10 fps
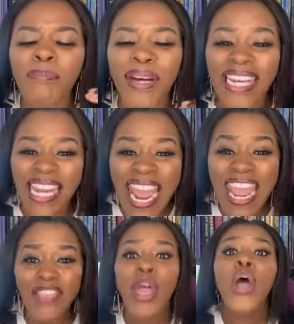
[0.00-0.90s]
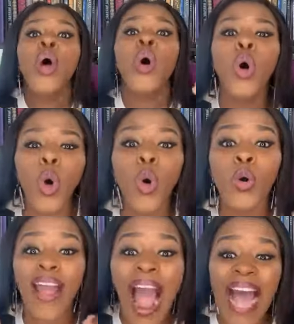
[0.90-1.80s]
beneath
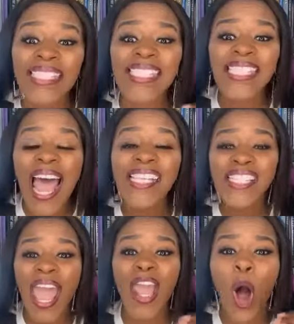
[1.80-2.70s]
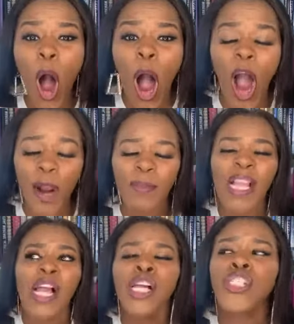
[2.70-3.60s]
who God says they are.
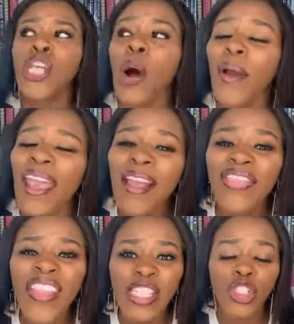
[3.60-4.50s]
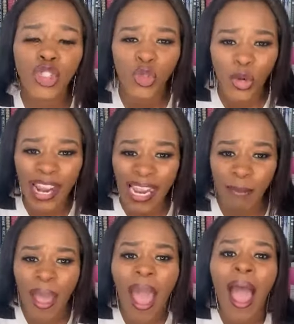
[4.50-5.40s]
So in this
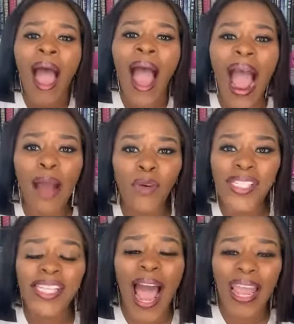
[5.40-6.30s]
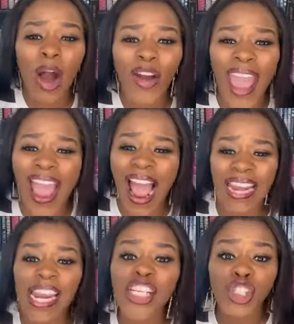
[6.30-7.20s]
dream, I was like, okay, I
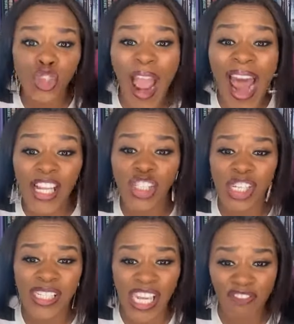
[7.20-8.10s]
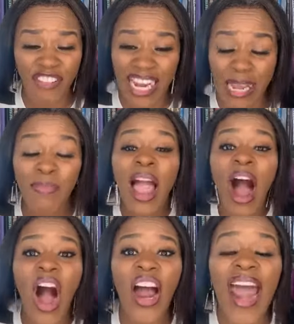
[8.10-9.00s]
need a strategy, Tiffany,
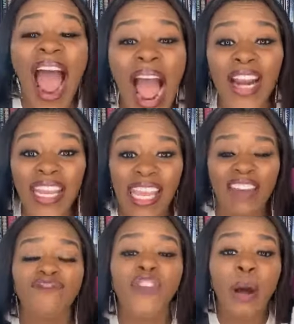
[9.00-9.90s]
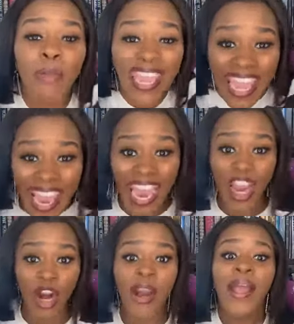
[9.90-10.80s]
on how to get from
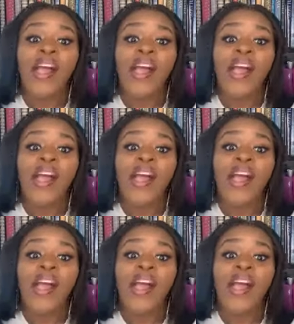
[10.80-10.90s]
here